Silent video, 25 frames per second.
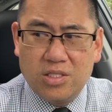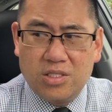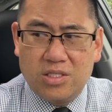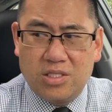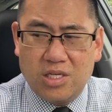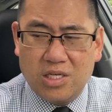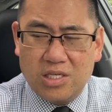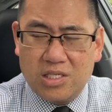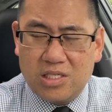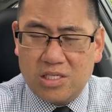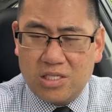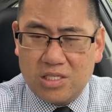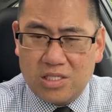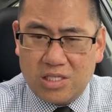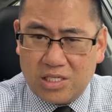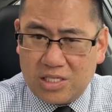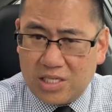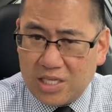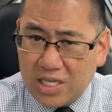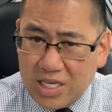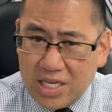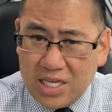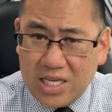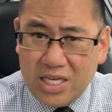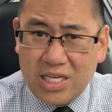does does
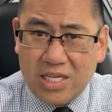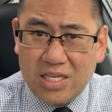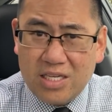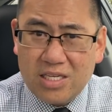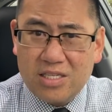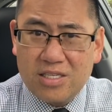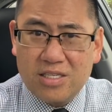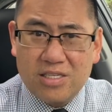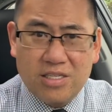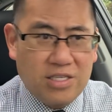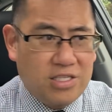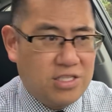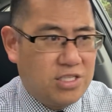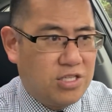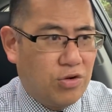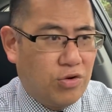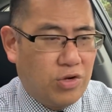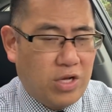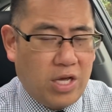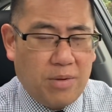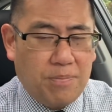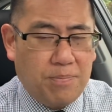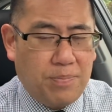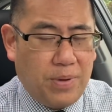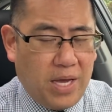he still
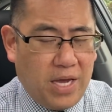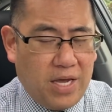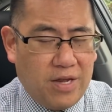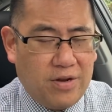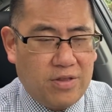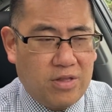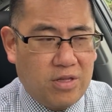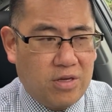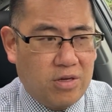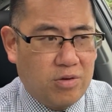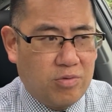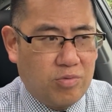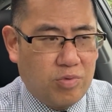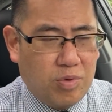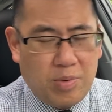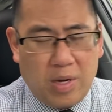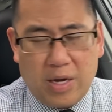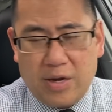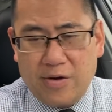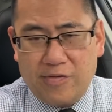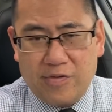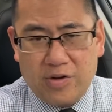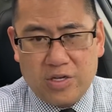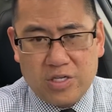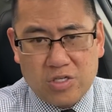get paid the
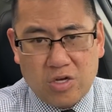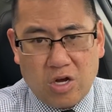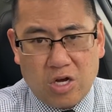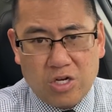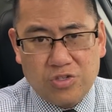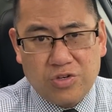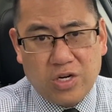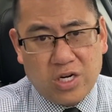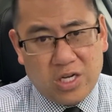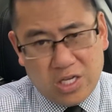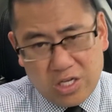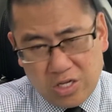remainder of his contract?